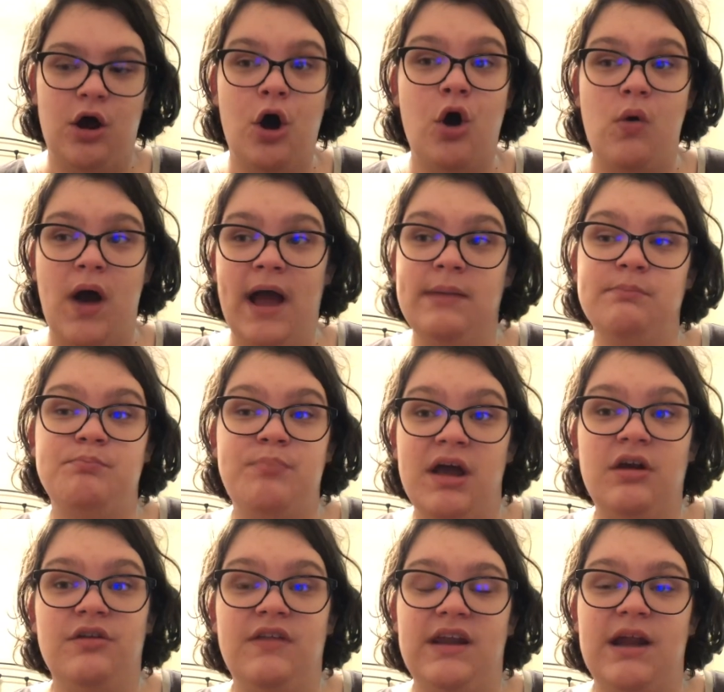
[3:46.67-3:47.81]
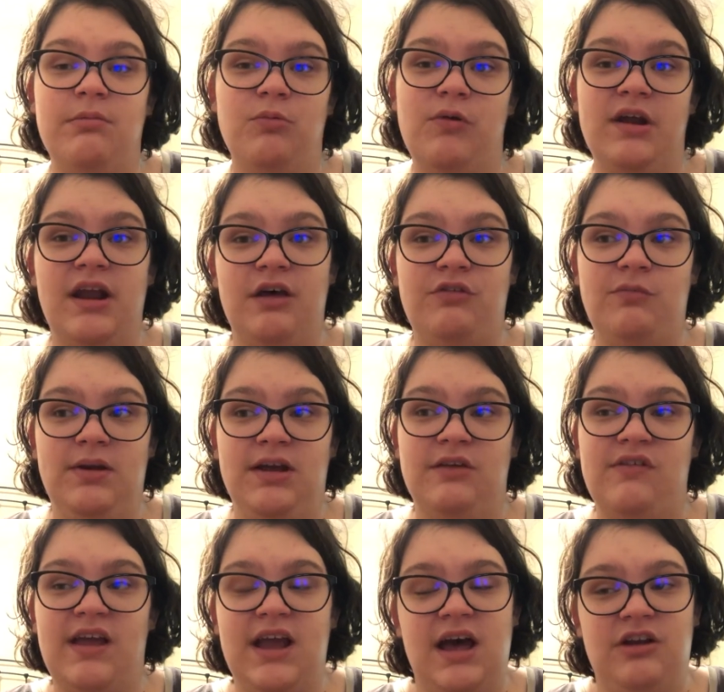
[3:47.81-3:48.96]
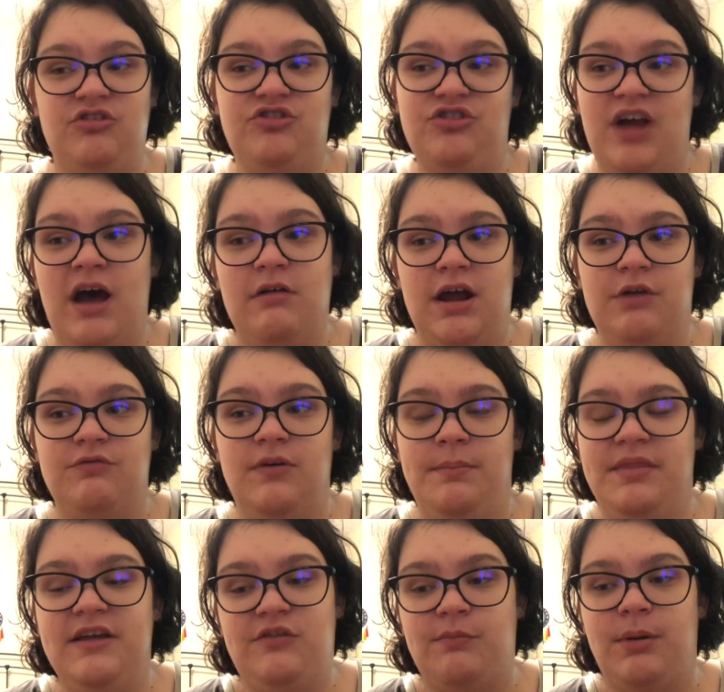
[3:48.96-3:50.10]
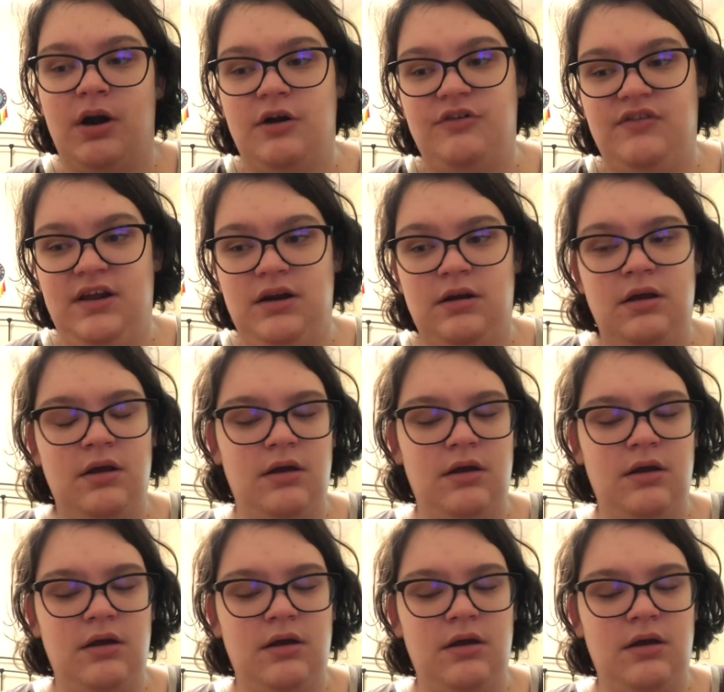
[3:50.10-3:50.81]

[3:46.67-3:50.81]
oh, I'm better than everyone else because I got a shout out from this person.